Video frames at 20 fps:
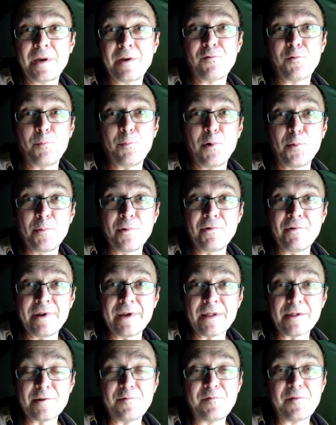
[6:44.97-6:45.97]
really,
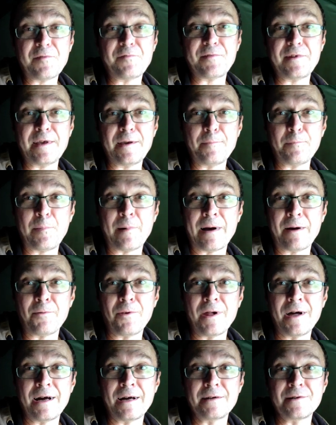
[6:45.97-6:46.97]
£15 line as
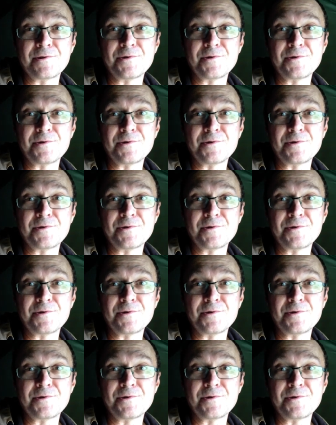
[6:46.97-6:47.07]
well.